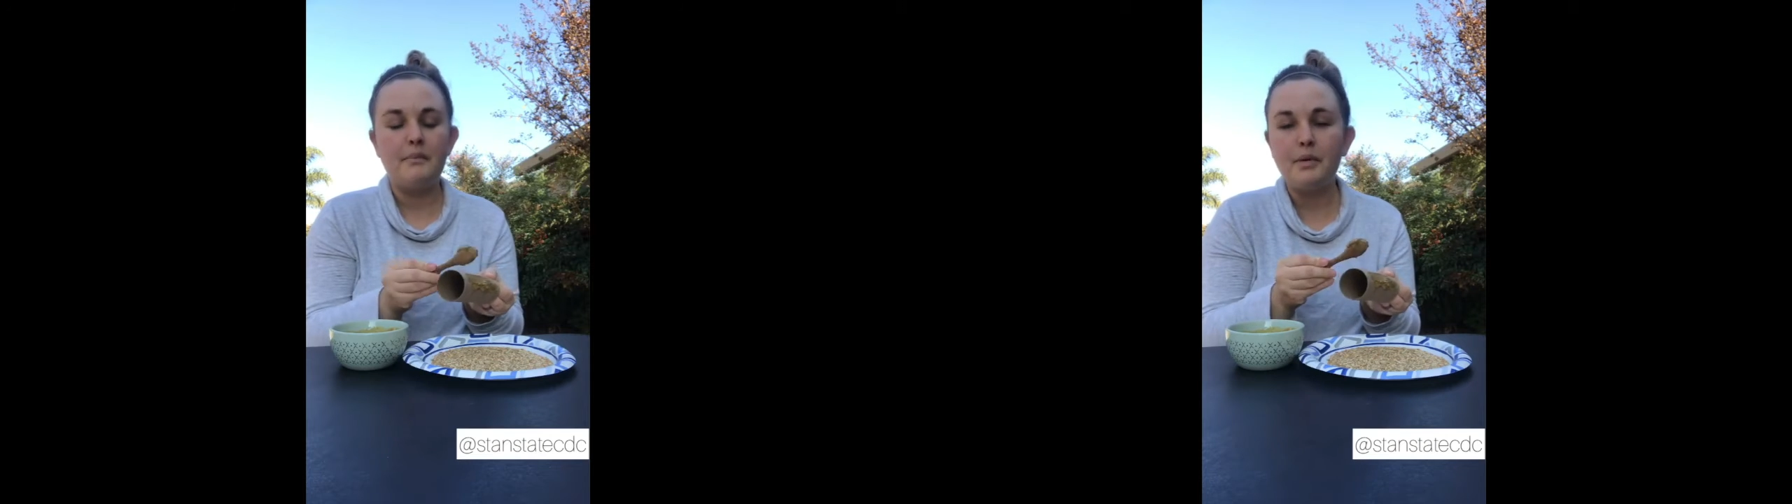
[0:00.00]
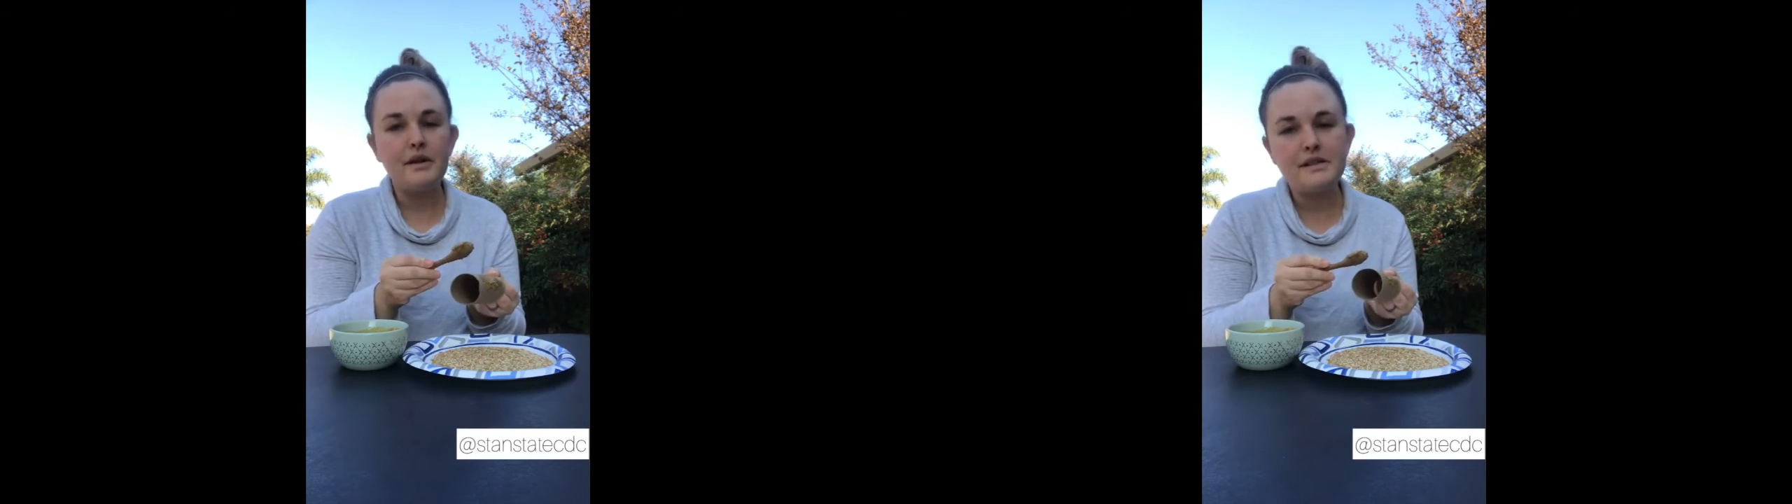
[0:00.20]

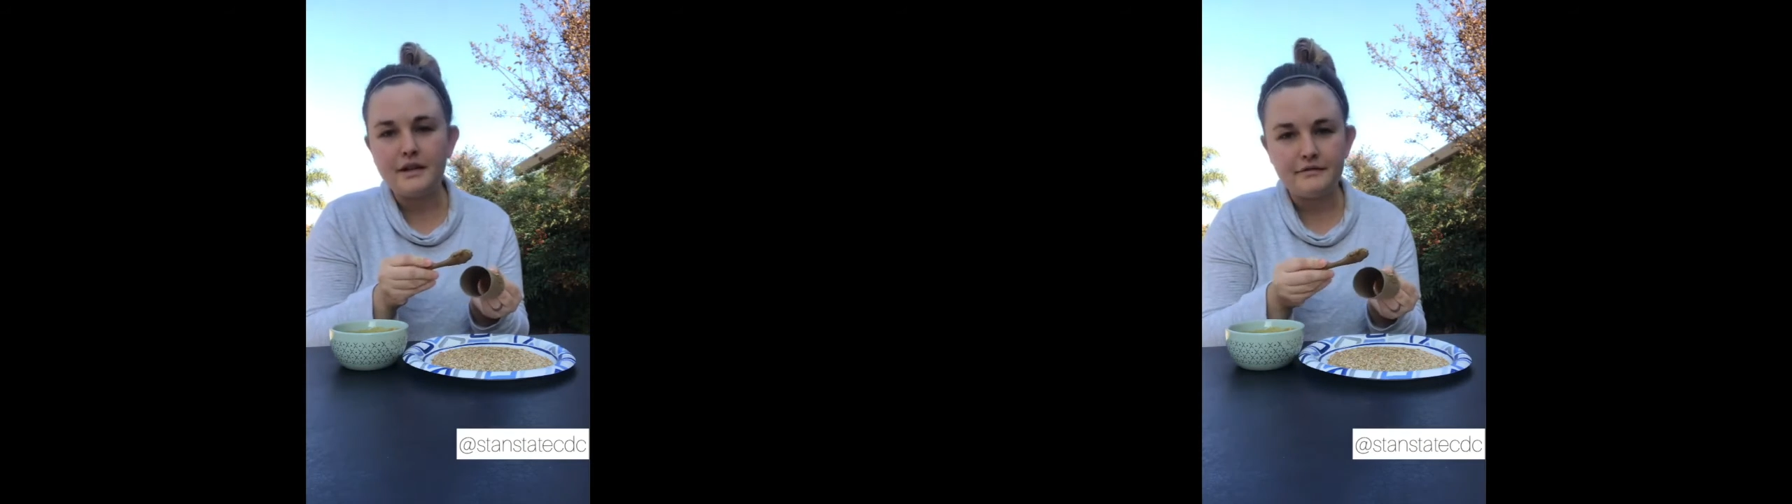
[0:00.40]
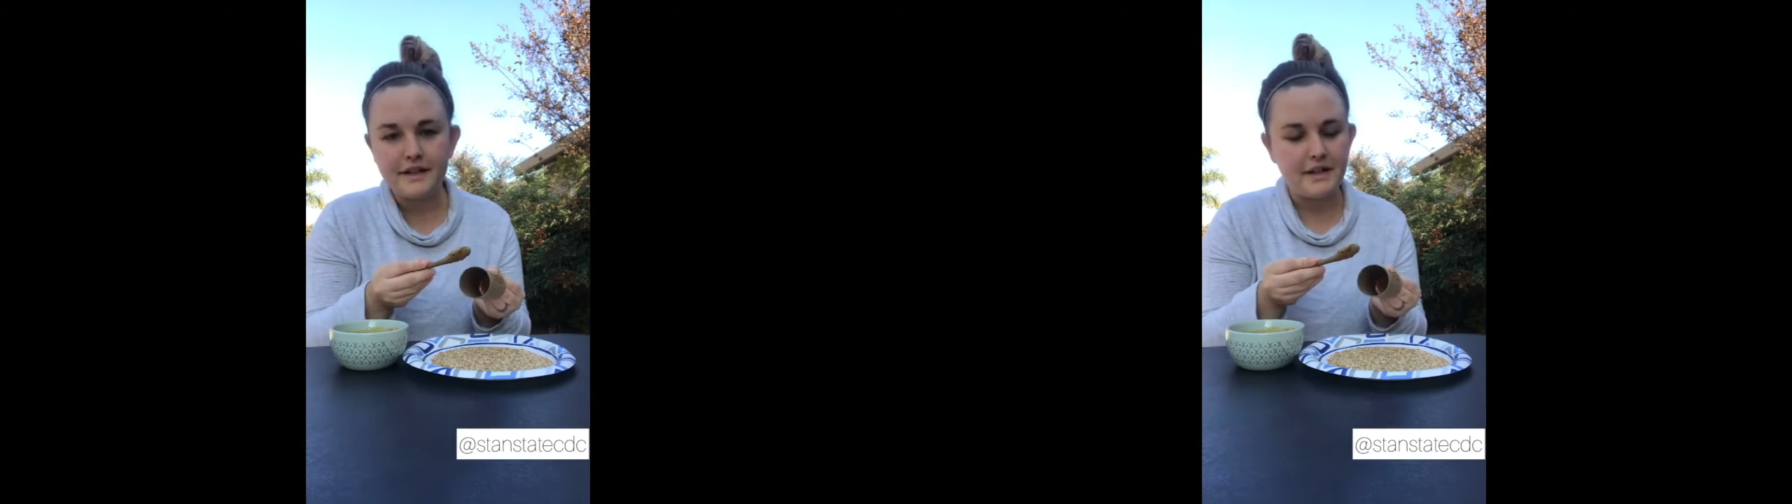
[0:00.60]
birds
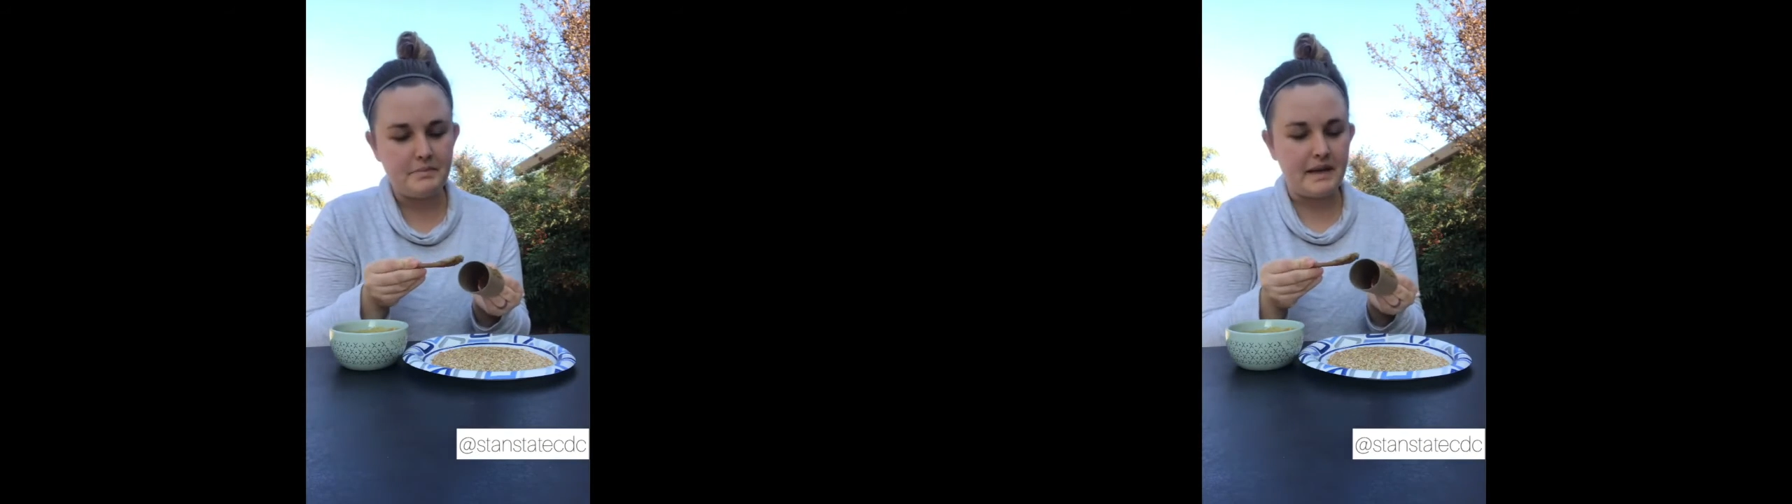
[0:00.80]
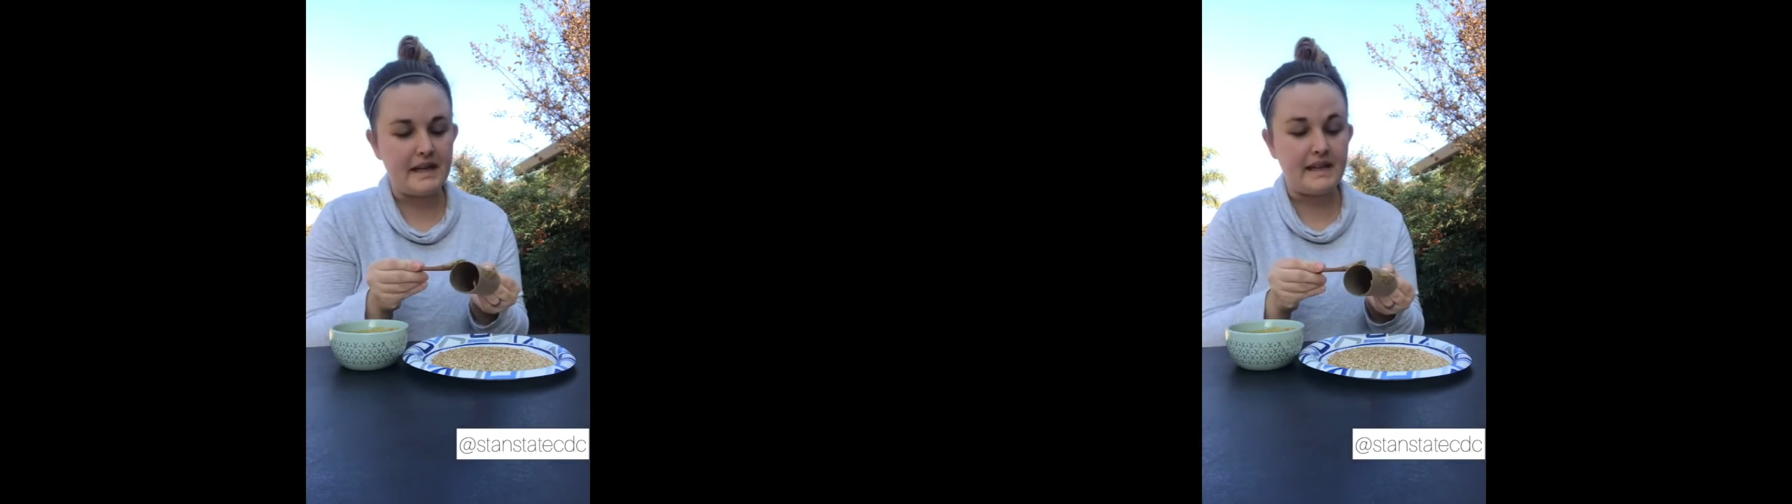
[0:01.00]
aren't very
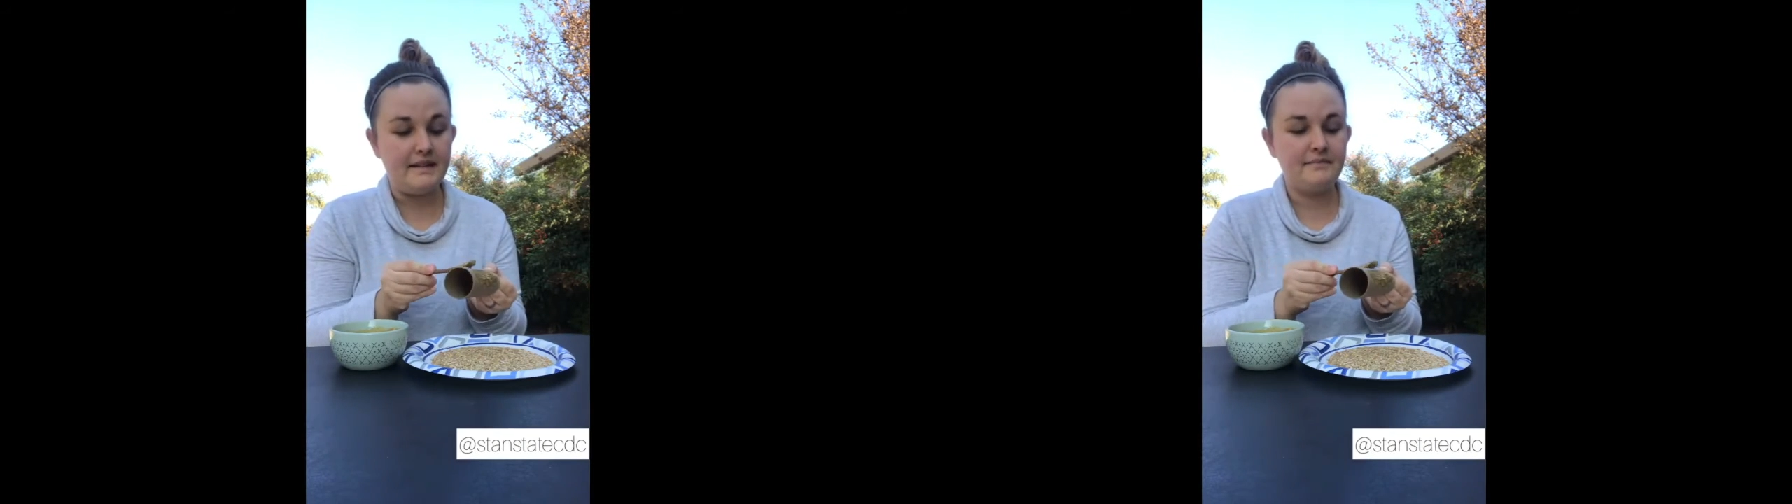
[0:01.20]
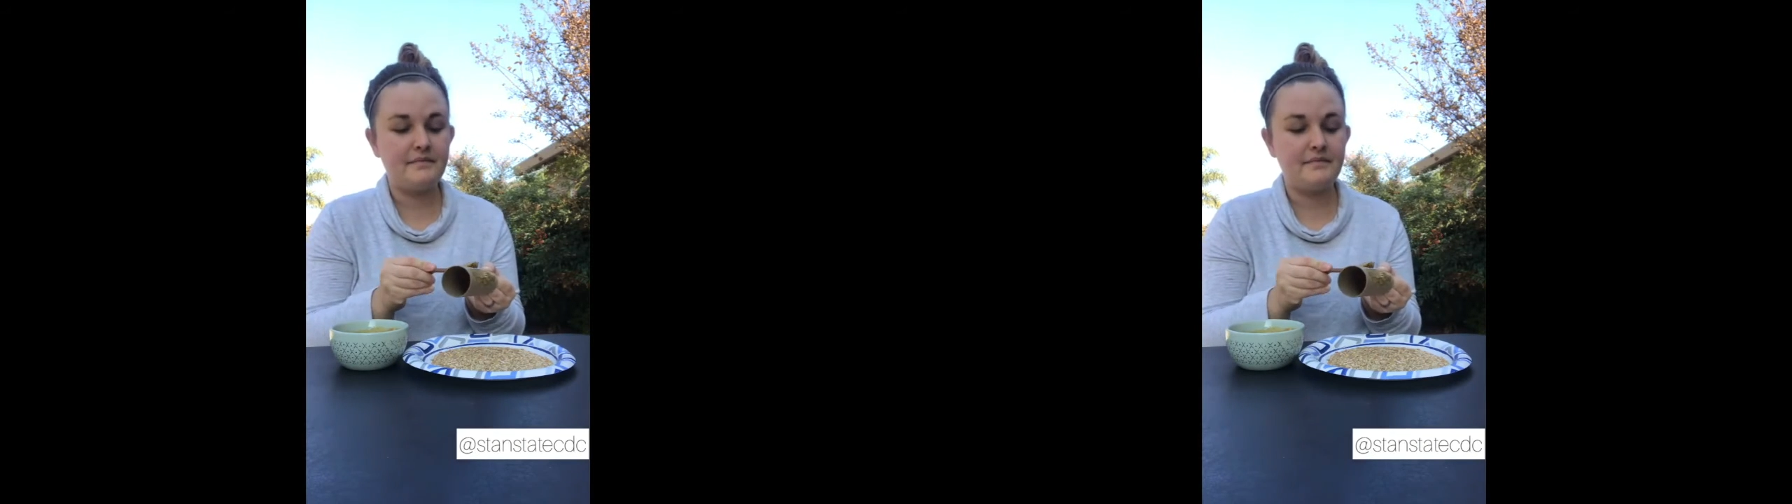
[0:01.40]
picky.